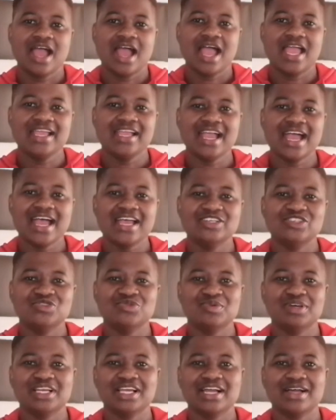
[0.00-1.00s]
Hi
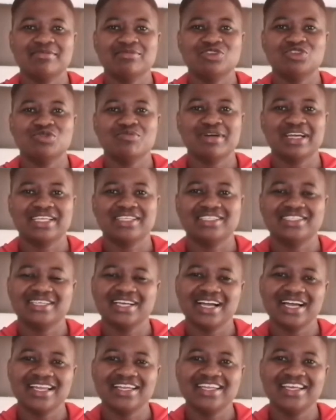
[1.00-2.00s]
guys, welcome to my
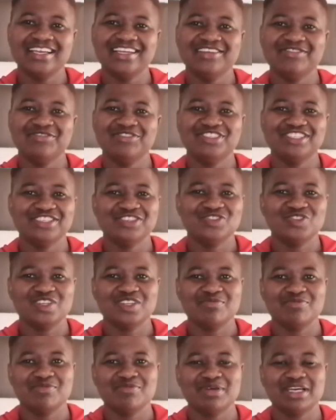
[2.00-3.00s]
channel. If you just
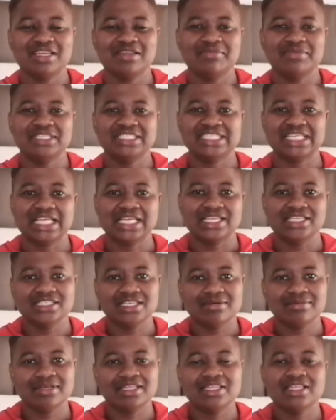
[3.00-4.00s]
joined me, my name is
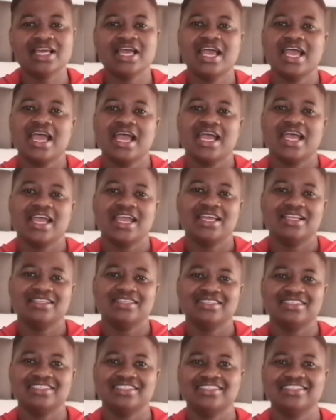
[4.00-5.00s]
Elizabeth,
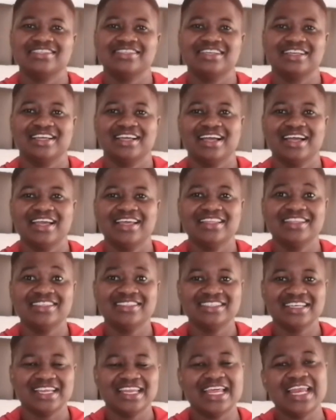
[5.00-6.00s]
and
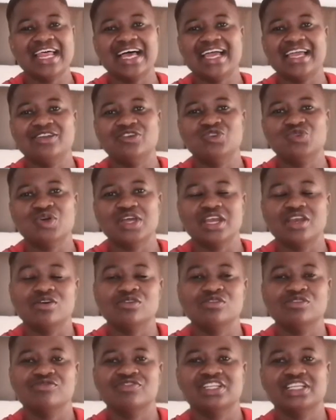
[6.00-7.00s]
this channel I do a
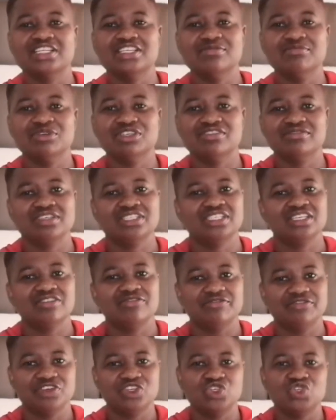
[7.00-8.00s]
lot of cleaning
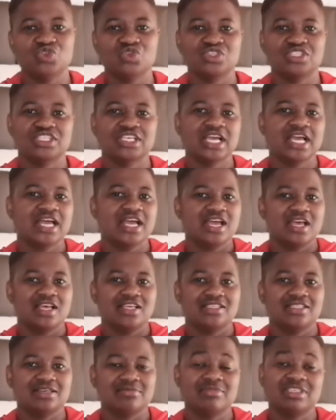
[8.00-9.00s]
motivation videos,
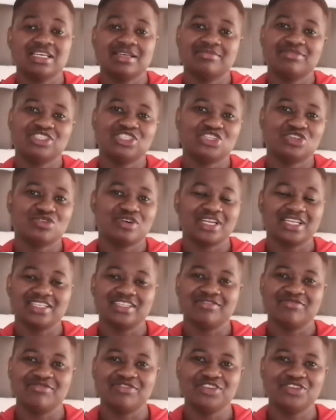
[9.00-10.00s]
sometimes
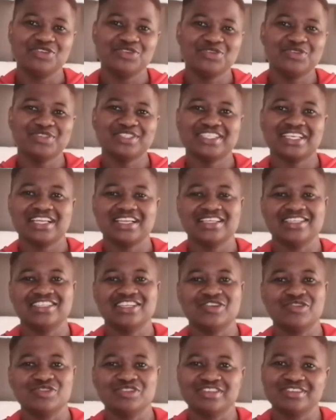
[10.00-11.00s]
decorating videos and
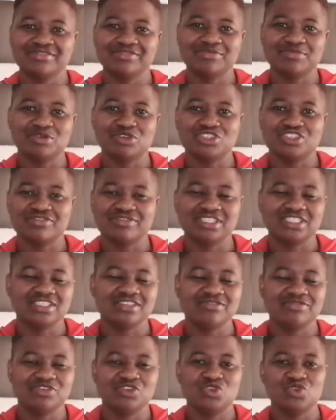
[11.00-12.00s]
laundry
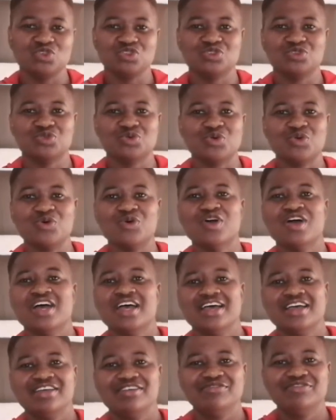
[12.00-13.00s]
motivation videos. So
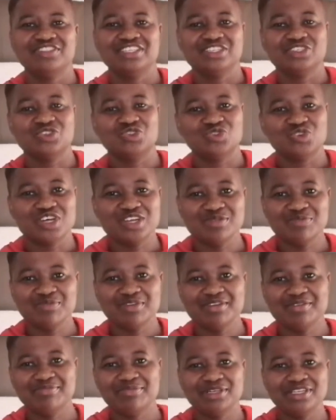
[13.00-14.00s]
if you just joined
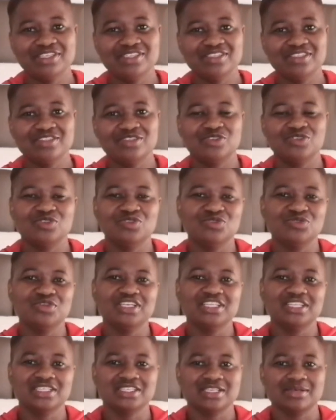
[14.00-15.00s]
me, please do
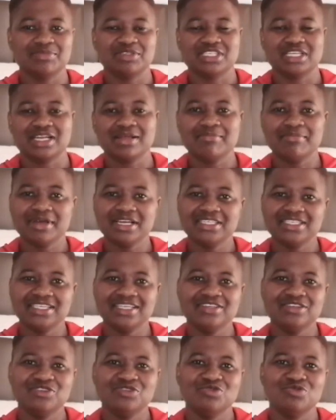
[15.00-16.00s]
hit the subscribe
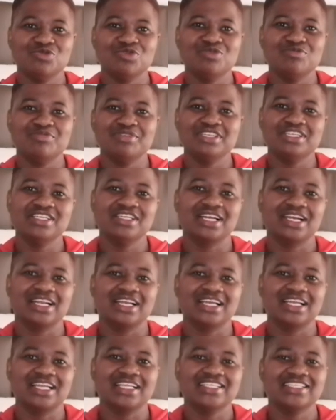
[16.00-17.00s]
button. You won't be
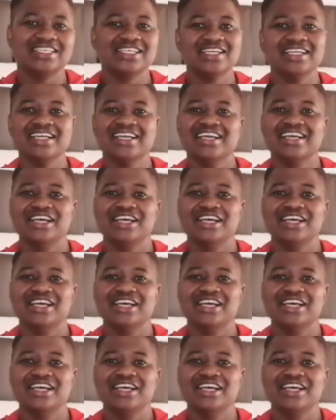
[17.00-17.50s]
regretting.